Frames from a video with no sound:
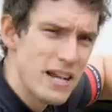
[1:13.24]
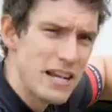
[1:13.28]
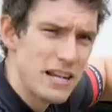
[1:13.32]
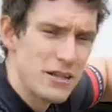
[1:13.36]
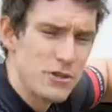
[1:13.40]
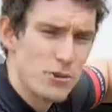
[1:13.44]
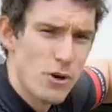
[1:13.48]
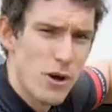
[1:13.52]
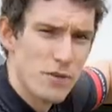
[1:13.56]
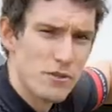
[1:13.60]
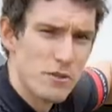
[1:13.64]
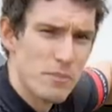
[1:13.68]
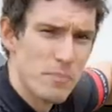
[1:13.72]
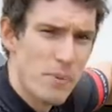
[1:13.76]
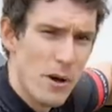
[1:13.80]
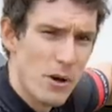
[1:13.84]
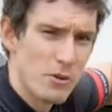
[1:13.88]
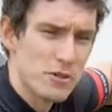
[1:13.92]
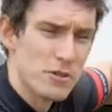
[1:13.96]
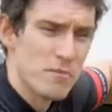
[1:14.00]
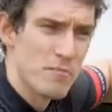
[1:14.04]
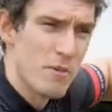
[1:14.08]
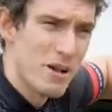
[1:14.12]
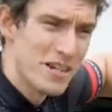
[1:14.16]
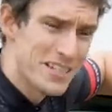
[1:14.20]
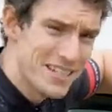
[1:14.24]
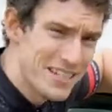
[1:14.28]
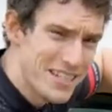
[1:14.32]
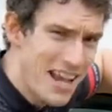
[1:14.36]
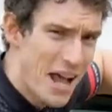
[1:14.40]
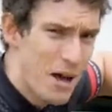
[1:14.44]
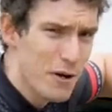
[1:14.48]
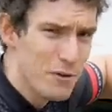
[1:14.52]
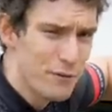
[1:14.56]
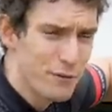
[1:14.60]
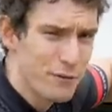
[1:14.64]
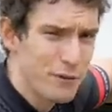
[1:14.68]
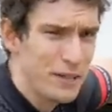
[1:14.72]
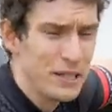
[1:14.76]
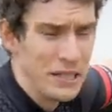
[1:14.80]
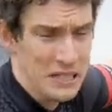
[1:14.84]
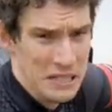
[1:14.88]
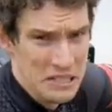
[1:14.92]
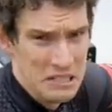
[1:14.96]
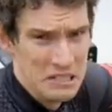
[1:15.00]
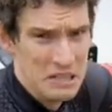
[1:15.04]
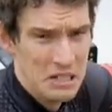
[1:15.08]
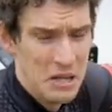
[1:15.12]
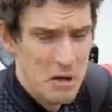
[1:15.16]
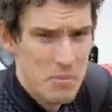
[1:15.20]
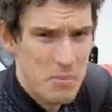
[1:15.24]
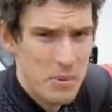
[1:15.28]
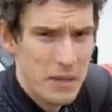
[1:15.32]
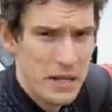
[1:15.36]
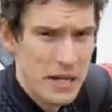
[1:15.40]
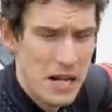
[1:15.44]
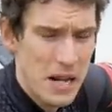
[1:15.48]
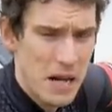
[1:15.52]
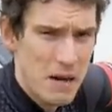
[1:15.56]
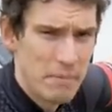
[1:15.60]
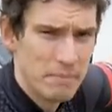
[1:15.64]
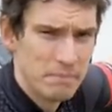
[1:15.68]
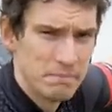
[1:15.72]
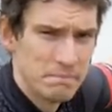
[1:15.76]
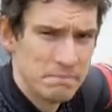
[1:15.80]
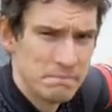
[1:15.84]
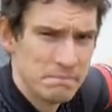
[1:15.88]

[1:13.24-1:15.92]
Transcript: nearly drove to Belgium myself to go pick it up.